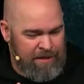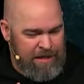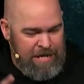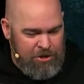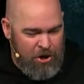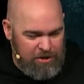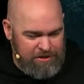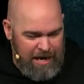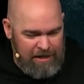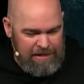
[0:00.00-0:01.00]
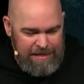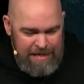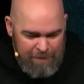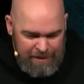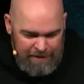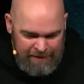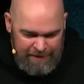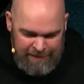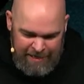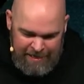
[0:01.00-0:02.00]
He calls out a demon
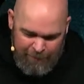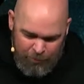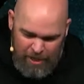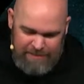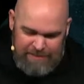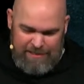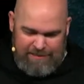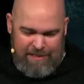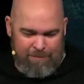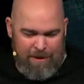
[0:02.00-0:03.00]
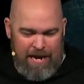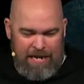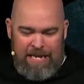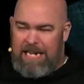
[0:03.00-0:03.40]
taking up residence in a man.